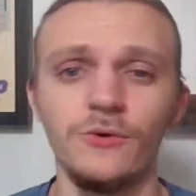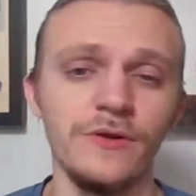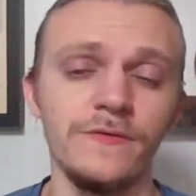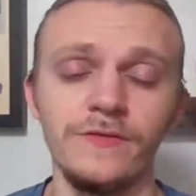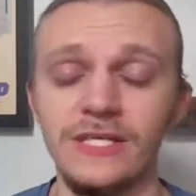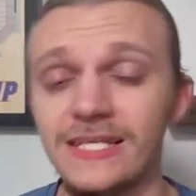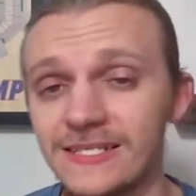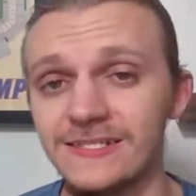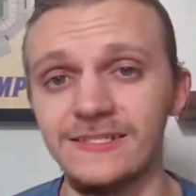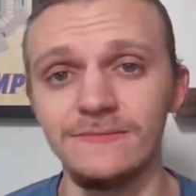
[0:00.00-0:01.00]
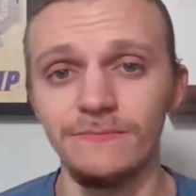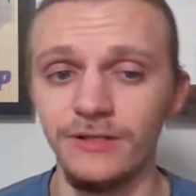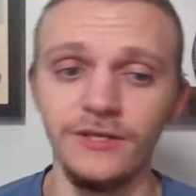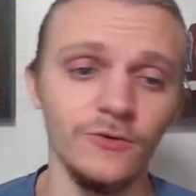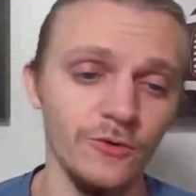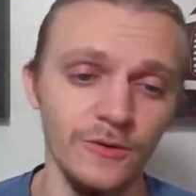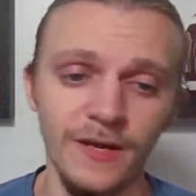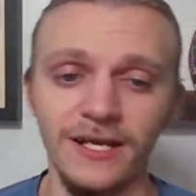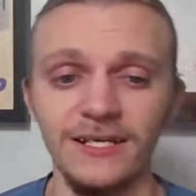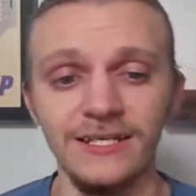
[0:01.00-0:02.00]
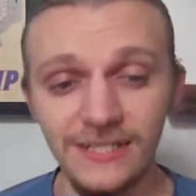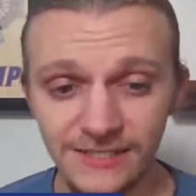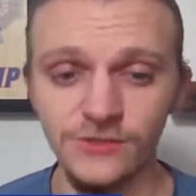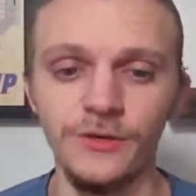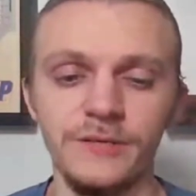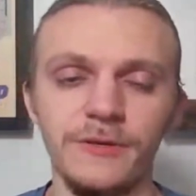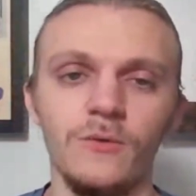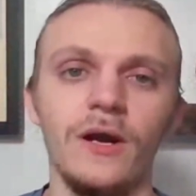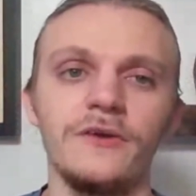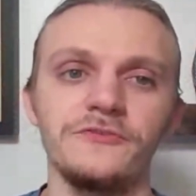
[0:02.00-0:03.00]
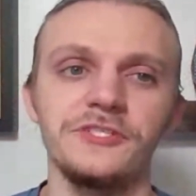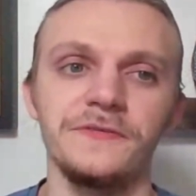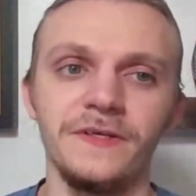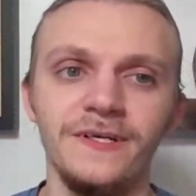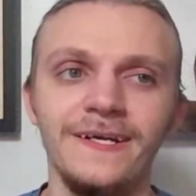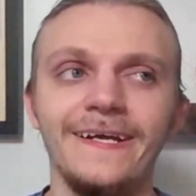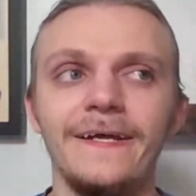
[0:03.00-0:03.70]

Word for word: or even if he isn't playing quarterback and he is going to be a wide receiver,